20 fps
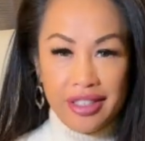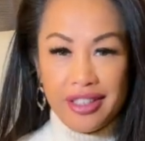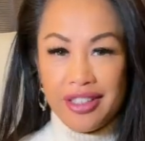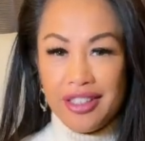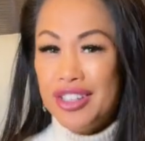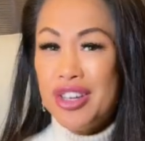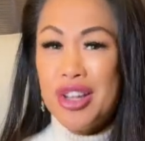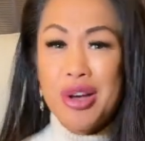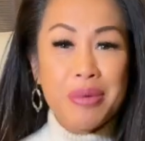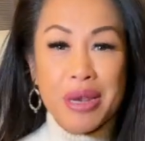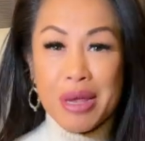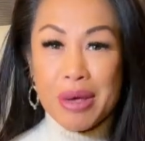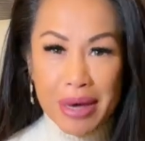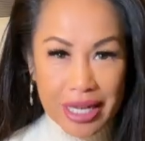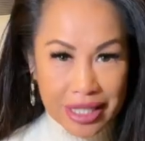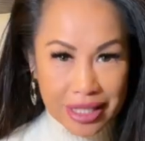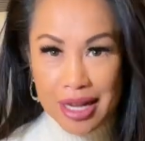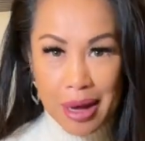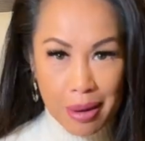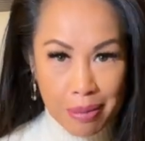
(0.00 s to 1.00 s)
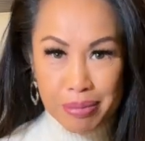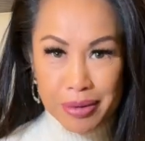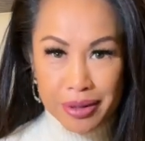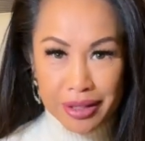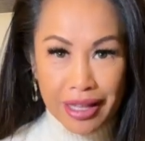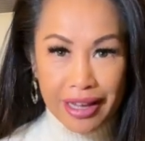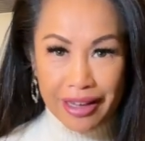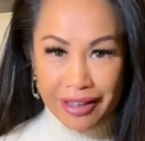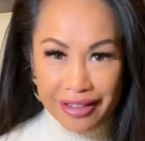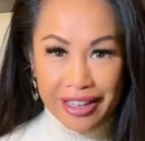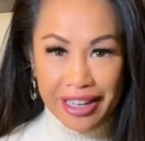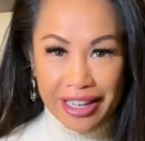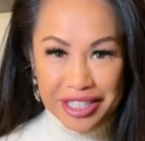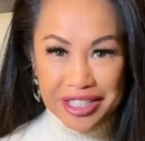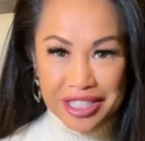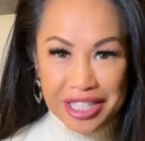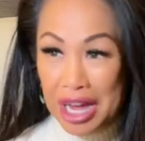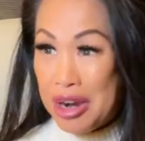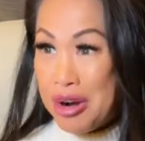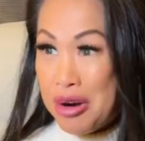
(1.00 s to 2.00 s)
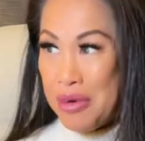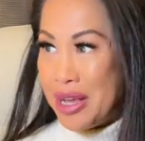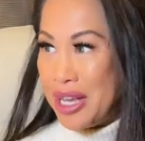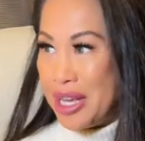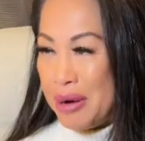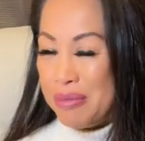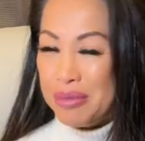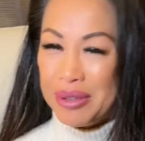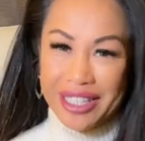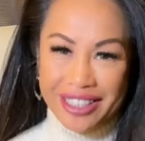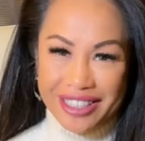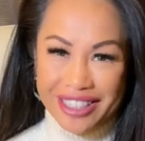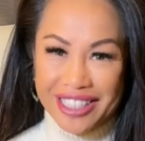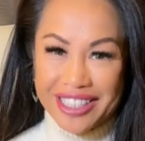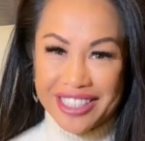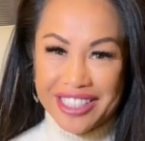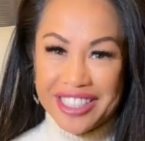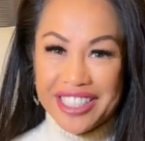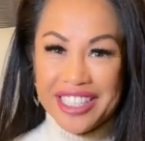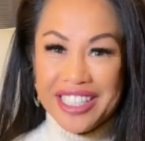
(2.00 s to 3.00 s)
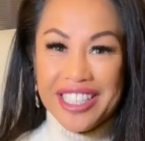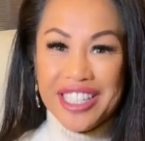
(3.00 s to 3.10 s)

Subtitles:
Nobody wakes up like this. I don't wake up like this.